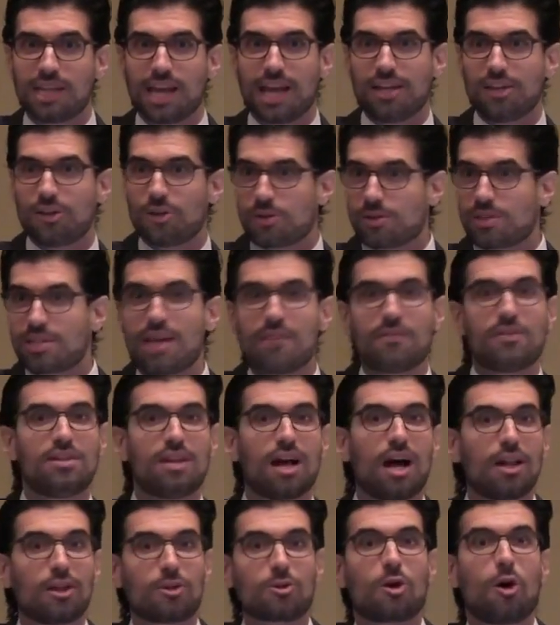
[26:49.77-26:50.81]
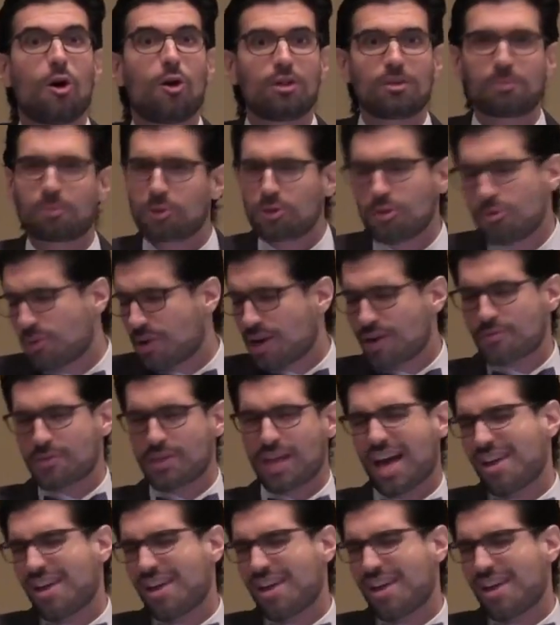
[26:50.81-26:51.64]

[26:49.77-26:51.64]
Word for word: get your $7 cold brew, whatever.